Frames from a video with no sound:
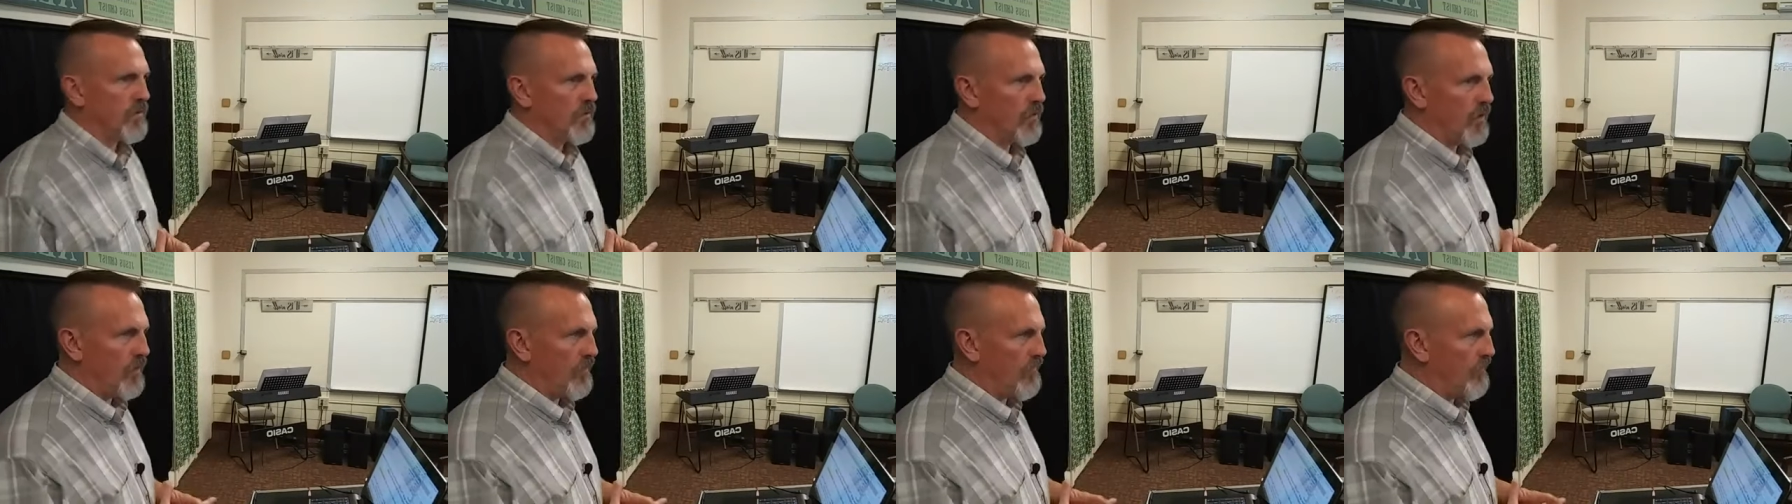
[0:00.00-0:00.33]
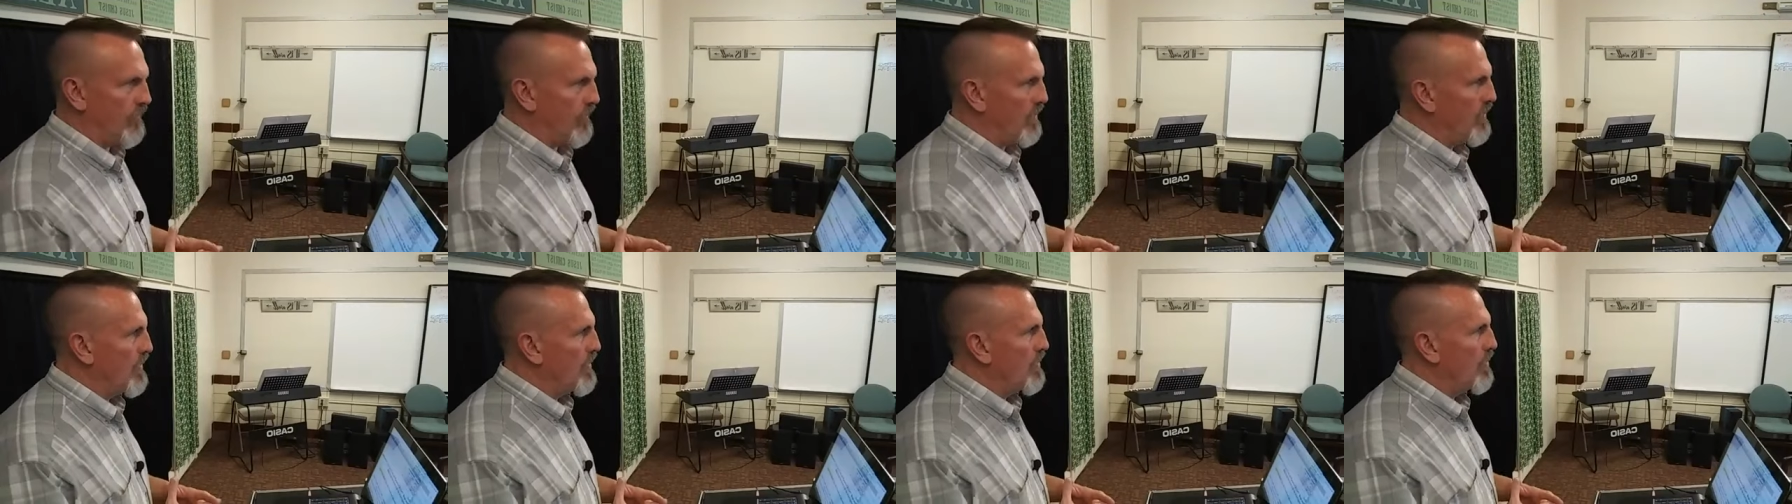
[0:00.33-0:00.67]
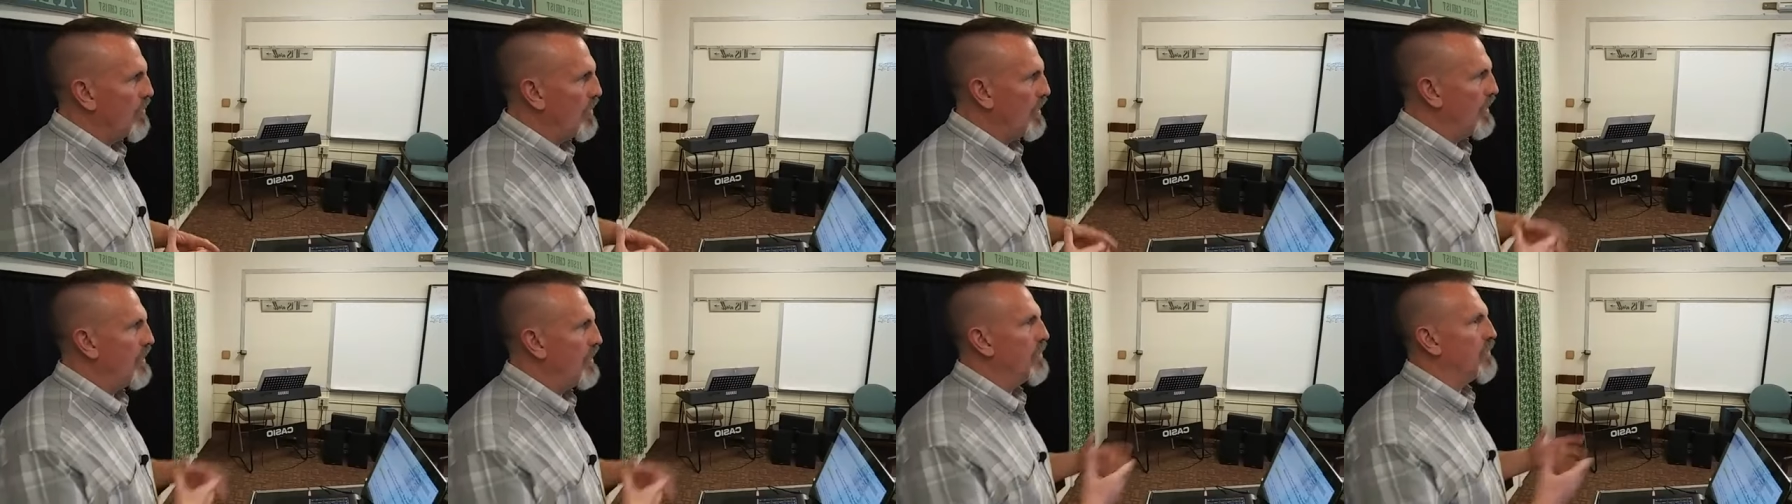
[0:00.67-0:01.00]

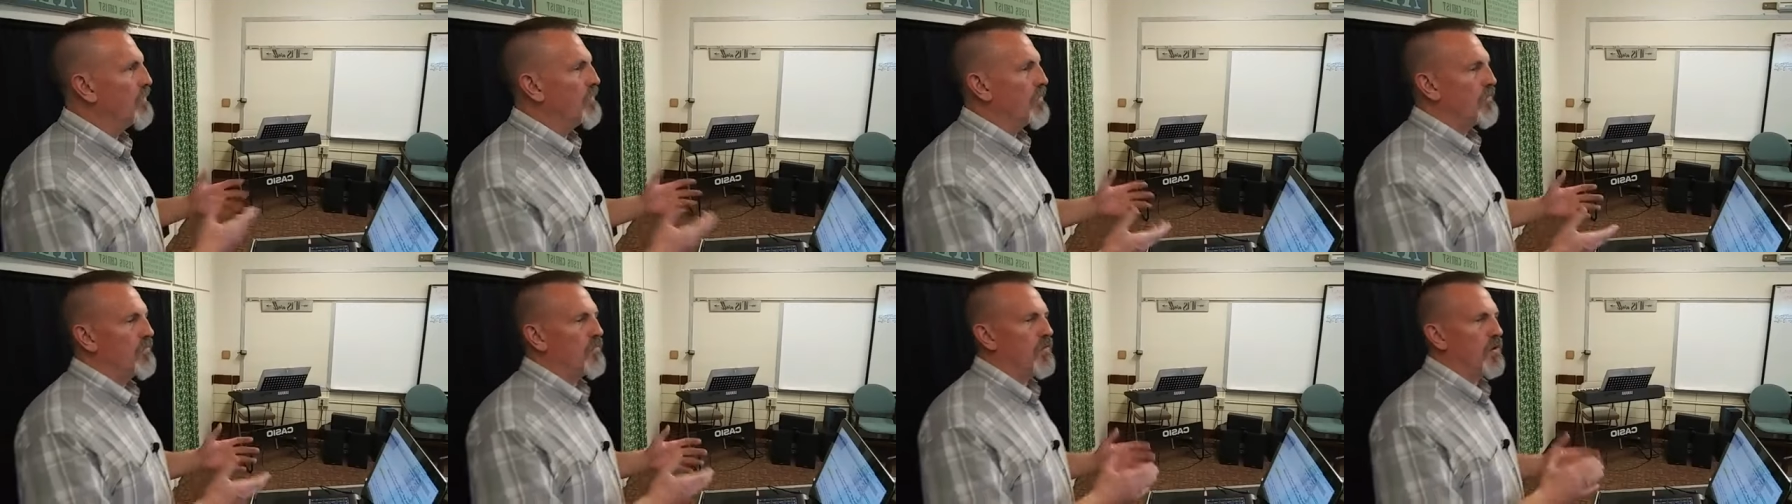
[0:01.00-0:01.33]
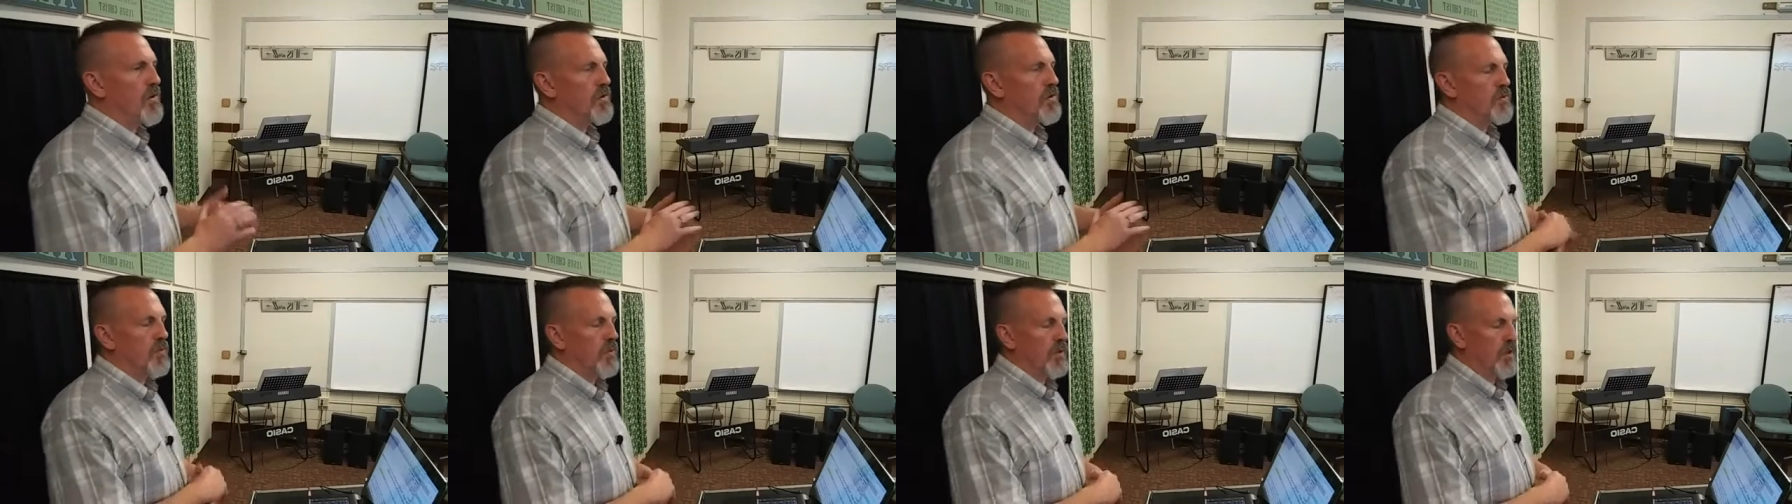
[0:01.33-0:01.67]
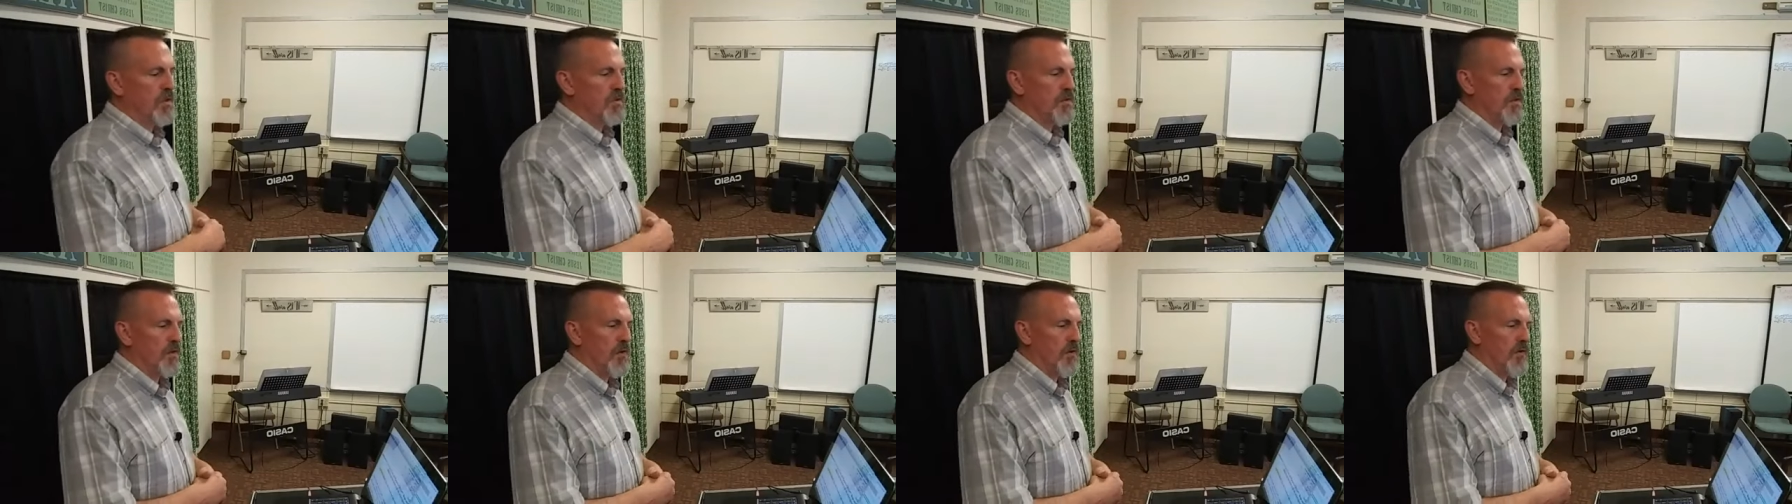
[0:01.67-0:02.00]
We hear from false
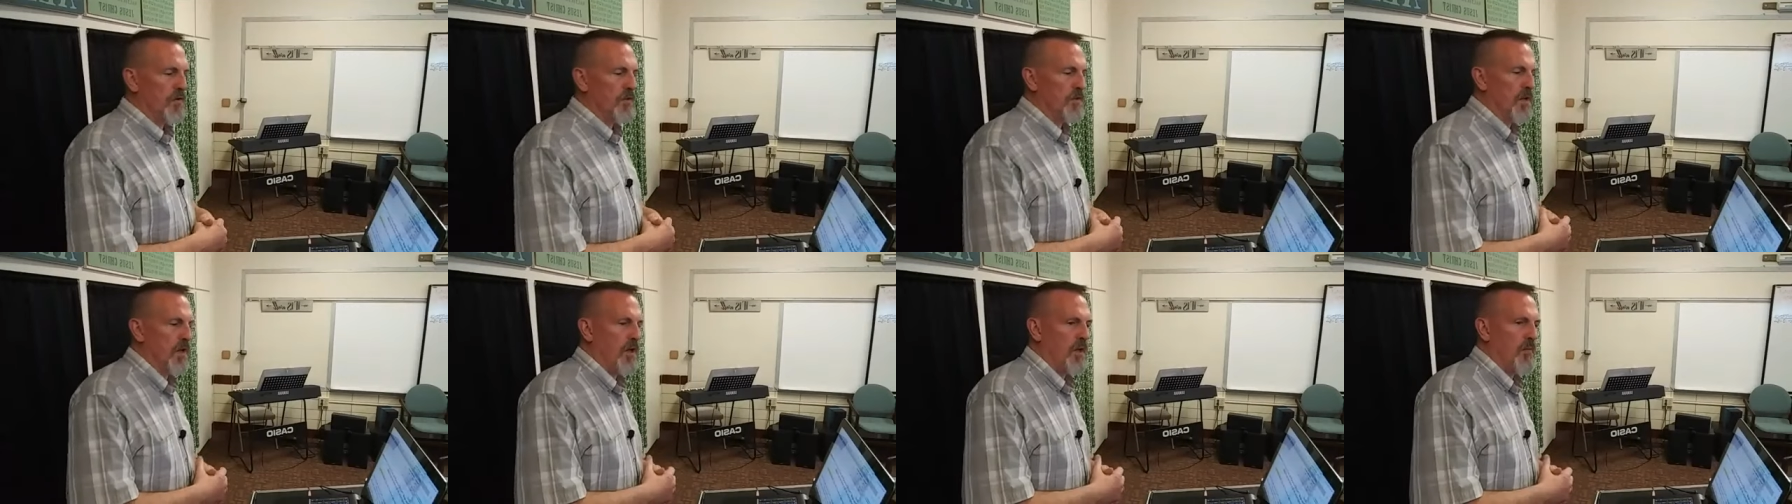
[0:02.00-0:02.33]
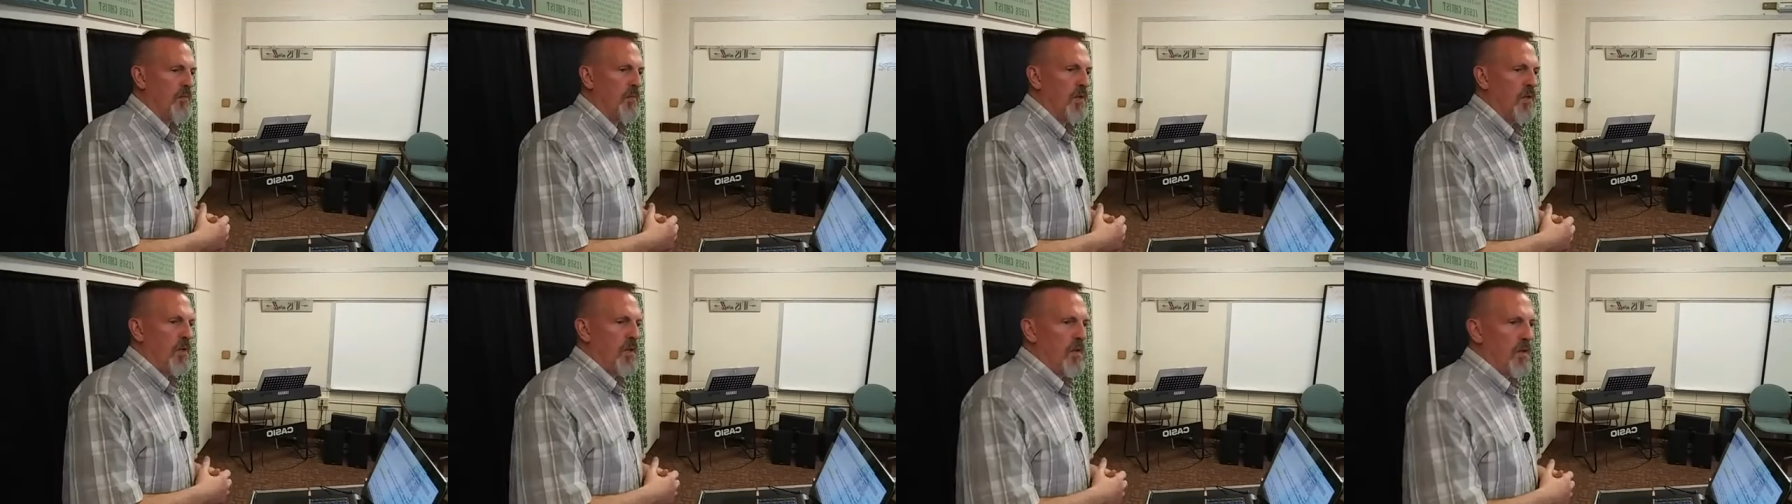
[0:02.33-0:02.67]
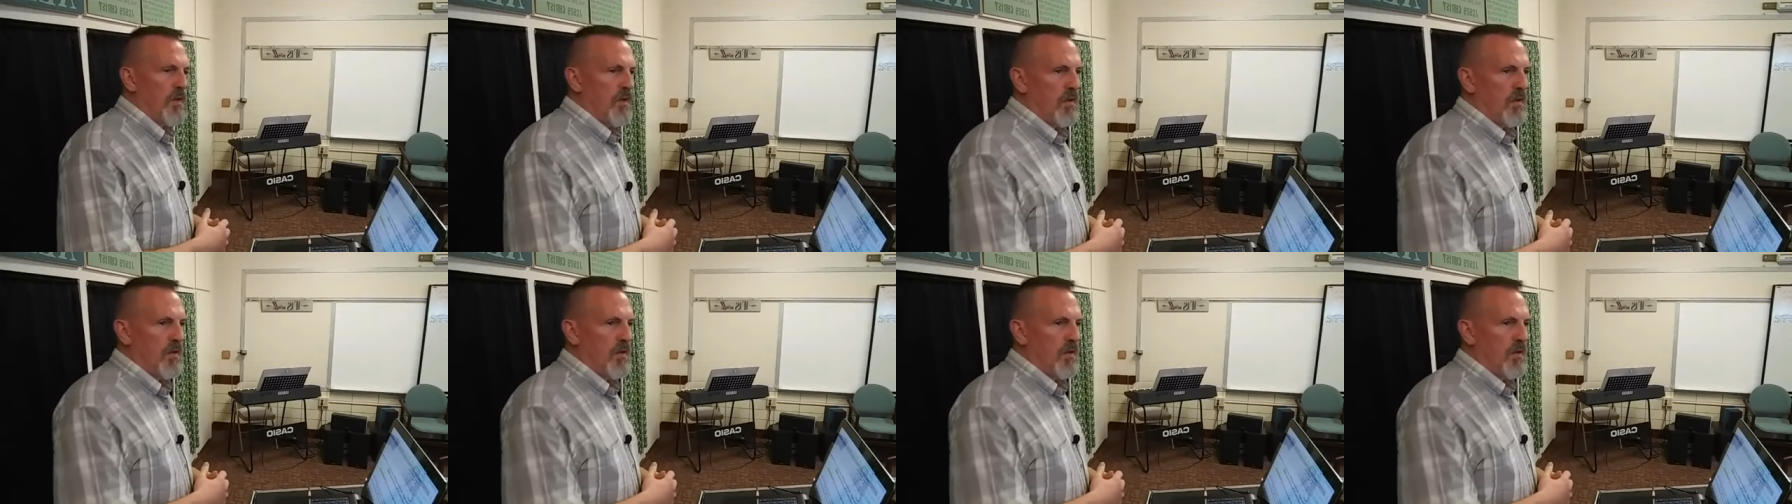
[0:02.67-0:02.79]
religion all the time,